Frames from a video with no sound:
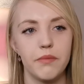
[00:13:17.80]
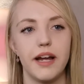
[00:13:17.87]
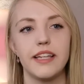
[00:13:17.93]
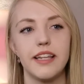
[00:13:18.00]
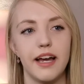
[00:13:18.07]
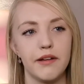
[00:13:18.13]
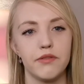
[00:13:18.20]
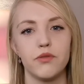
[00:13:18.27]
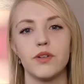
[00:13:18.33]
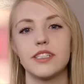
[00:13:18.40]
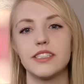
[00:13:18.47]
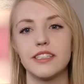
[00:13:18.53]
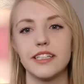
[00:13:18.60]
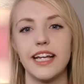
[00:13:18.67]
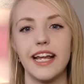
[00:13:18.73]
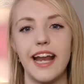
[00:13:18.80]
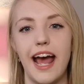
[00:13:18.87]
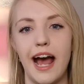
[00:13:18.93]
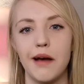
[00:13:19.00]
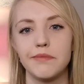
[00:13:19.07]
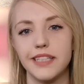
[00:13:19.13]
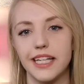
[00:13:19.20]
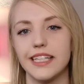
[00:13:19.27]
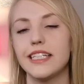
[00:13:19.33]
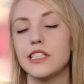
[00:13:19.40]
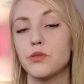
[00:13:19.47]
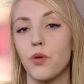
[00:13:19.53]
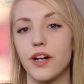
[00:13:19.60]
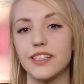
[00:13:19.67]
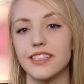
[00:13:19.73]
my life was to get abs at
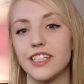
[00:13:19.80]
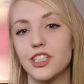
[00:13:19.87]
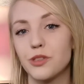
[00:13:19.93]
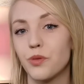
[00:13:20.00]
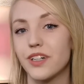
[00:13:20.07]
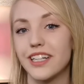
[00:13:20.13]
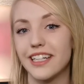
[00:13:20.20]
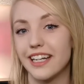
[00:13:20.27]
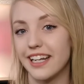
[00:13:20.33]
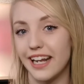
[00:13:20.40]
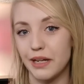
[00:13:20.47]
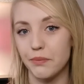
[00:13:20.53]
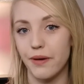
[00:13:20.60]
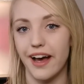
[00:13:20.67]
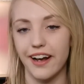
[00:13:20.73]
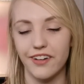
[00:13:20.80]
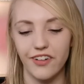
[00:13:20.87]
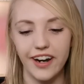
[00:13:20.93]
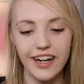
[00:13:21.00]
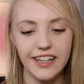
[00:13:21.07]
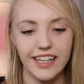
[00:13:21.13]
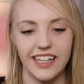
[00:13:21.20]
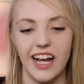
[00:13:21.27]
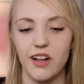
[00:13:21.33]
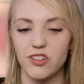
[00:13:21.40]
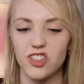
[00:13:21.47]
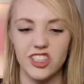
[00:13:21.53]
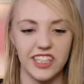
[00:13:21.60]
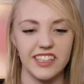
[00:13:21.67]
least once. I just wanted an 8-pack, right? Like I was just